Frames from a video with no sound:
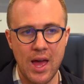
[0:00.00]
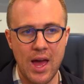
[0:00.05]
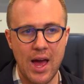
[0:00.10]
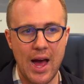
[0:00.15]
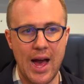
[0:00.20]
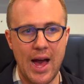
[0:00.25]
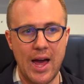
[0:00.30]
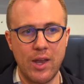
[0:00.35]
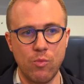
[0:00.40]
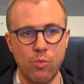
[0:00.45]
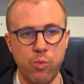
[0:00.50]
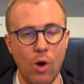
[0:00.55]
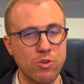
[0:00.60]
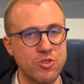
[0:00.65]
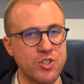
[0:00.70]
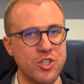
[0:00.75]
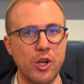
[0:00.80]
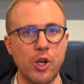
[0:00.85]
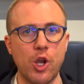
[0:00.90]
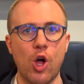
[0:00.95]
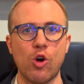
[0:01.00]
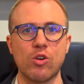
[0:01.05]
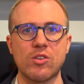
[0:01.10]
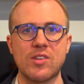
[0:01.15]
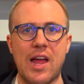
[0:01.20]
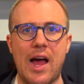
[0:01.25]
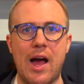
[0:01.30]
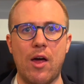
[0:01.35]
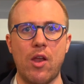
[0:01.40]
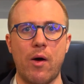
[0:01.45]
And whilst in
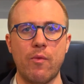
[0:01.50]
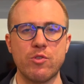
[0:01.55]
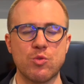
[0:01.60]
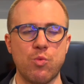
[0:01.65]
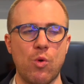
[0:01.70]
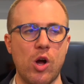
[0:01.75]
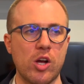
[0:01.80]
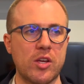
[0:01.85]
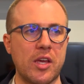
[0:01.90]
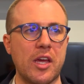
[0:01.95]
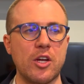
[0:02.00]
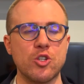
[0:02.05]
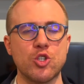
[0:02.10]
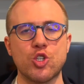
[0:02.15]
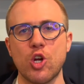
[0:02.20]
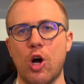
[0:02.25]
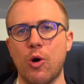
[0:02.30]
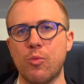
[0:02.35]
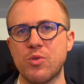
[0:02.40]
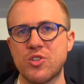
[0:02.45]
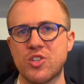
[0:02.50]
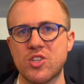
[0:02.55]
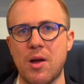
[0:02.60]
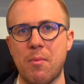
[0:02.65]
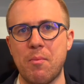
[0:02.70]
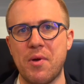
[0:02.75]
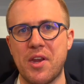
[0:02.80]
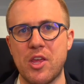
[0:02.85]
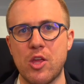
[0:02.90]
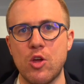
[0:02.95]
lockdown, I was working a job with
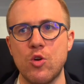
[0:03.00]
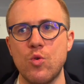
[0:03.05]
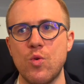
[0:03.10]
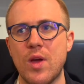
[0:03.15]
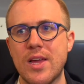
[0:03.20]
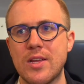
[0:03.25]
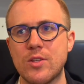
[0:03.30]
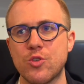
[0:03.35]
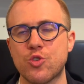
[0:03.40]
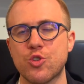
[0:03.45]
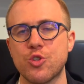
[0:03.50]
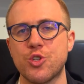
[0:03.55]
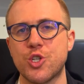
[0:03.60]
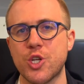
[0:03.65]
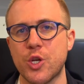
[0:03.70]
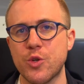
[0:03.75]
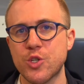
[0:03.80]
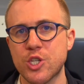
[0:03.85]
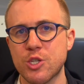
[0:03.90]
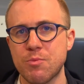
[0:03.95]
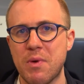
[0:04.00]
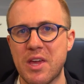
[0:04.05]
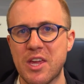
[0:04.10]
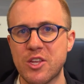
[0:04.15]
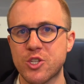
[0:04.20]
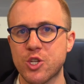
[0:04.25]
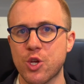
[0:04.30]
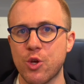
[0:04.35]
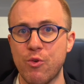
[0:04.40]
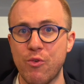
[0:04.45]
somebody who introduced me
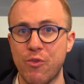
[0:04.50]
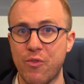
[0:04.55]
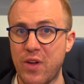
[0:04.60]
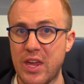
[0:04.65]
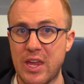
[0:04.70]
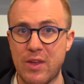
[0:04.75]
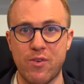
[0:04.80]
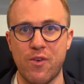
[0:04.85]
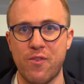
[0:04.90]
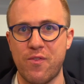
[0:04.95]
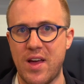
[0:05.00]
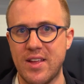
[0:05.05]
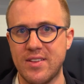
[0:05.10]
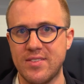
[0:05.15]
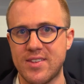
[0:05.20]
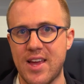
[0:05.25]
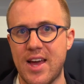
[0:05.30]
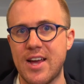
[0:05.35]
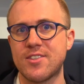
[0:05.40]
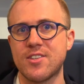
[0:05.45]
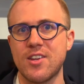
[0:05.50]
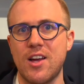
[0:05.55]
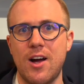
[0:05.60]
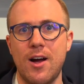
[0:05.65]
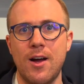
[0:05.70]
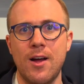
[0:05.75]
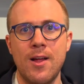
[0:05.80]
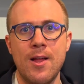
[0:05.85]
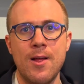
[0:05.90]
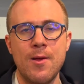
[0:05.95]
to V for
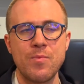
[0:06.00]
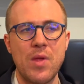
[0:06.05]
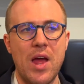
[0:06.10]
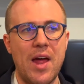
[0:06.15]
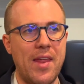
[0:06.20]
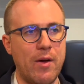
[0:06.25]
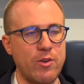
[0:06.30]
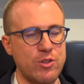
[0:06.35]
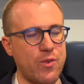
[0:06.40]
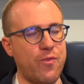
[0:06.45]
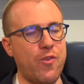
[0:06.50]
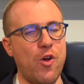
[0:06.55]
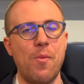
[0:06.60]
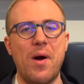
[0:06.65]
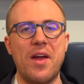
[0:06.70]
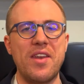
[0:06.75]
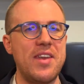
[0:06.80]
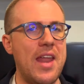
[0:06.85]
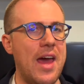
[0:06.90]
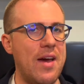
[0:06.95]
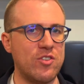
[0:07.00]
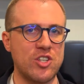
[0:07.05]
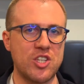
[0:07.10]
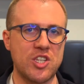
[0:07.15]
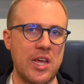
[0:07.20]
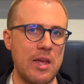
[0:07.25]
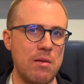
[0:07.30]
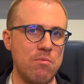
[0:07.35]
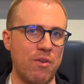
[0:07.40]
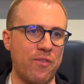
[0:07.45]
Vendetta. And that was a film I'd never
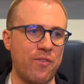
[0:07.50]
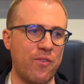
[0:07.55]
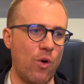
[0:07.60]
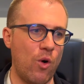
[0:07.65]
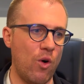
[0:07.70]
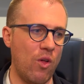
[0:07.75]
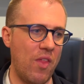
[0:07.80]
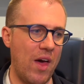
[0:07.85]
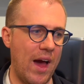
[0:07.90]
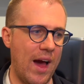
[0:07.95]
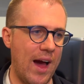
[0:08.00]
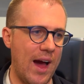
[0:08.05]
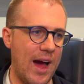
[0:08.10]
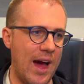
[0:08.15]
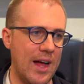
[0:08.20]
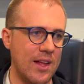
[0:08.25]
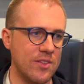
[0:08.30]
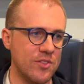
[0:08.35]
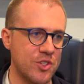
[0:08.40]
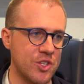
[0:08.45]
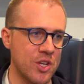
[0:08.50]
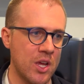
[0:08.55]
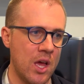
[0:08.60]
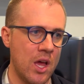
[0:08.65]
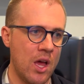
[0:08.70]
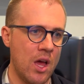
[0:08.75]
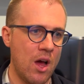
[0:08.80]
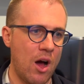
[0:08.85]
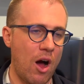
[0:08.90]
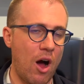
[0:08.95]
seen before that. And
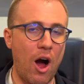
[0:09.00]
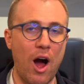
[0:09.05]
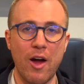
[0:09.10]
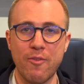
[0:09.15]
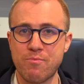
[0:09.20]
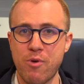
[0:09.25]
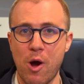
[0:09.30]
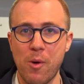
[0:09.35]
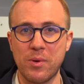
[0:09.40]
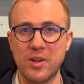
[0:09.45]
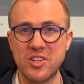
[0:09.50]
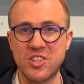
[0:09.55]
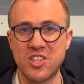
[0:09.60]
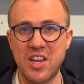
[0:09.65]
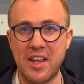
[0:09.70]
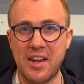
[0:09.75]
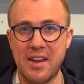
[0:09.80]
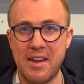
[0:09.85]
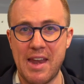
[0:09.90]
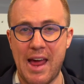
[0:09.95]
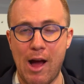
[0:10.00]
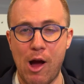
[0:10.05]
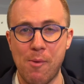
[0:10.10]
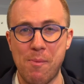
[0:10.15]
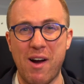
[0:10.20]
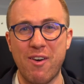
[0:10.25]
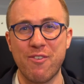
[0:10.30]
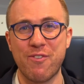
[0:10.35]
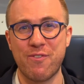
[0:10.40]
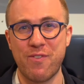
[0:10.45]
I've probably seen it now
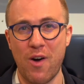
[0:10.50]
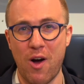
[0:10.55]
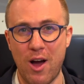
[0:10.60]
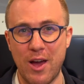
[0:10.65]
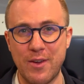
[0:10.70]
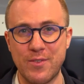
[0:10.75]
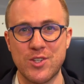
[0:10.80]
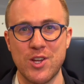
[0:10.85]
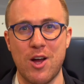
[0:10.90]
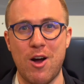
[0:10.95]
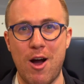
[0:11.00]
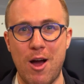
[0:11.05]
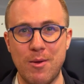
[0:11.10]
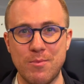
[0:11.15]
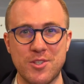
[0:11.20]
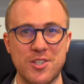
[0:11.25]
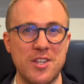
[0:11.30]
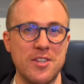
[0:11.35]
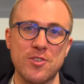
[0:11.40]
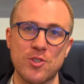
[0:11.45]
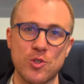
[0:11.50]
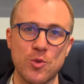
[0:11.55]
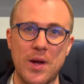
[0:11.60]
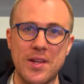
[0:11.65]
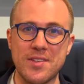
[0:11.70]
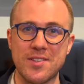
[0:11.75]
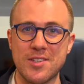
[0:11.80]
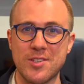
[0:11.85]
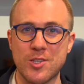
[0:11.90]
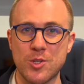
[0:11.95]
about 5 times since
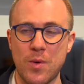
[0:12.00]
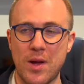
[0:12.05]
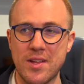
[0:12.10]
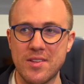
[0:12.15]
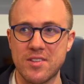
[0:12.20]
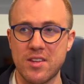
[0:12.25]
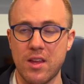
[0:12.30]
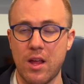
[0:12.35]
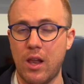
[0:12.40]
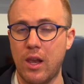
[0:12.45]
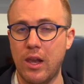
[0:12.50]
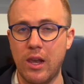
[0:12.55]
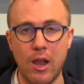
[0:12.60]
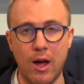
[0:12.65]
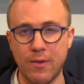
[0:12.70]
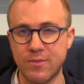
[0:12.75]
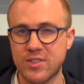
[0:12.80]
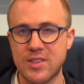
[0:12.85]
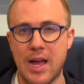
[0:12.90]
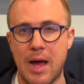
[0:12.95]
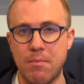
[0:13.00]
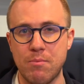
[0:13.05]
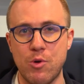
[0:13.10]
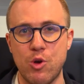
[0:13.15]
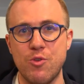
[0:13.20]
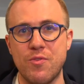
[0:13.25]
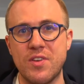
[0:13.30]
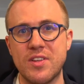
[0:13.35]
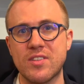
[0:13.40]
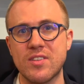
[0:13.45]
2020. I loved that
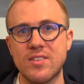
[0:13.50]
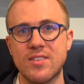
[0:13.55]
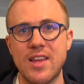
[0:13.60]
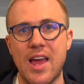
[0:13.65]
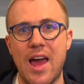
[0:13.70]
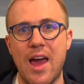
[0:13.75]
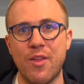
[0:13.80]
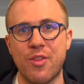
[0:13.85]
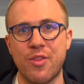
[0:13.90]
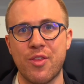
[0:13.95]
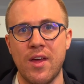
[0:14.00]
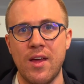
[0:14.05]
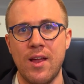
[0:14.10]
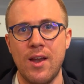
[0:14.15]
movie to death.